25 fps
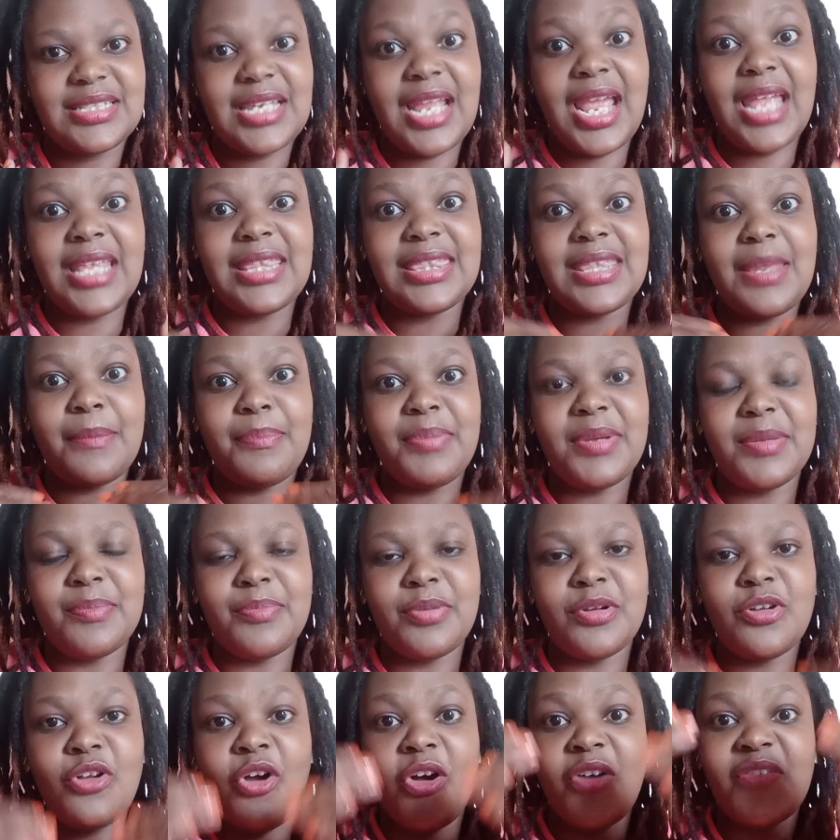and the
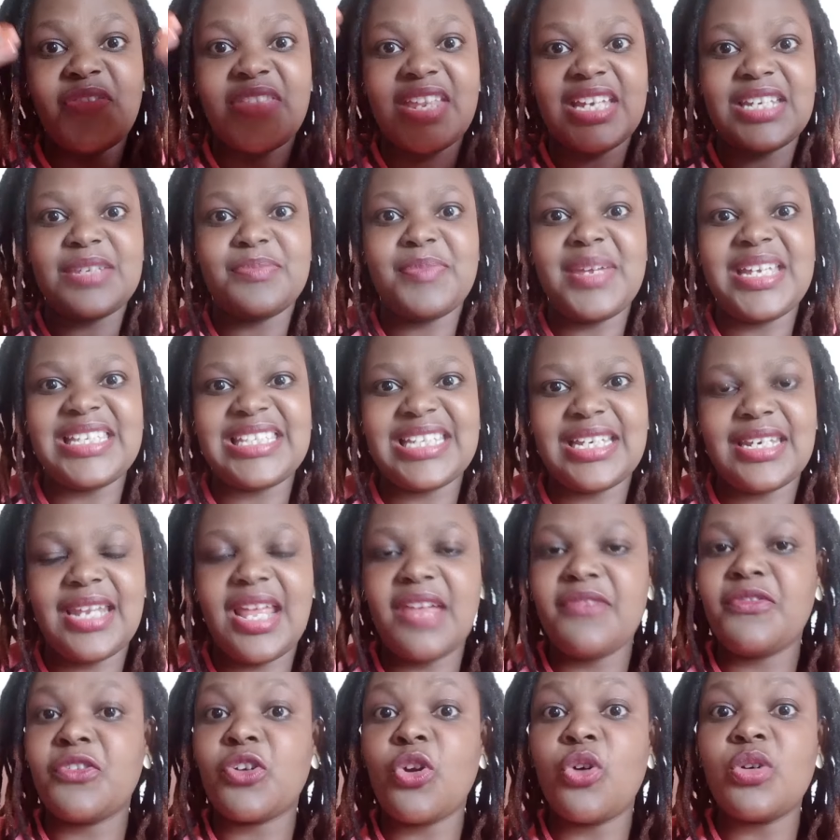people of that person
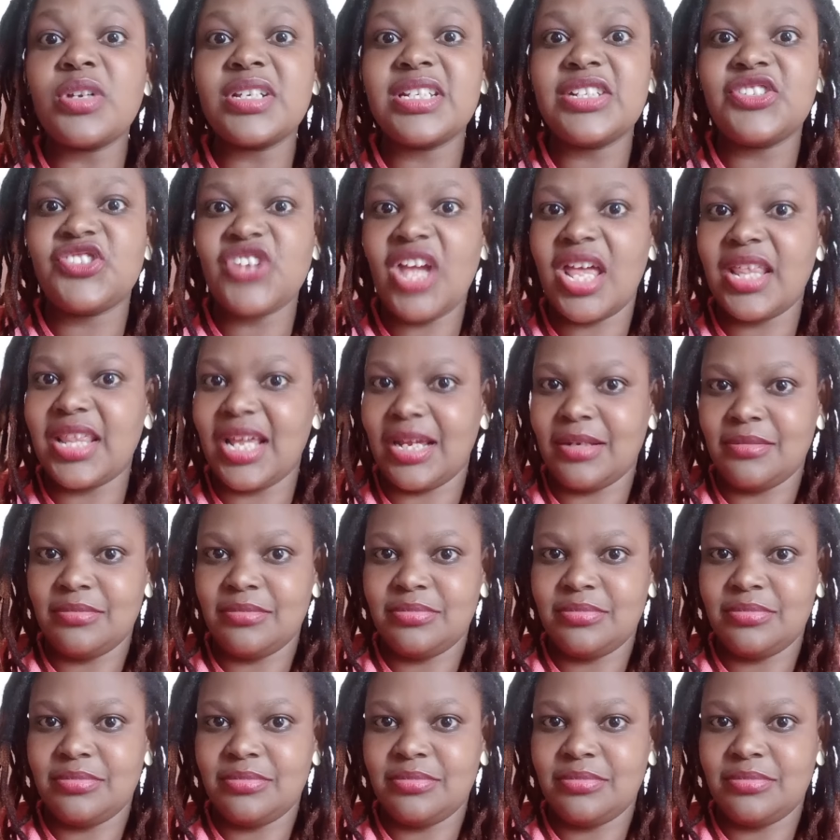have wronged each other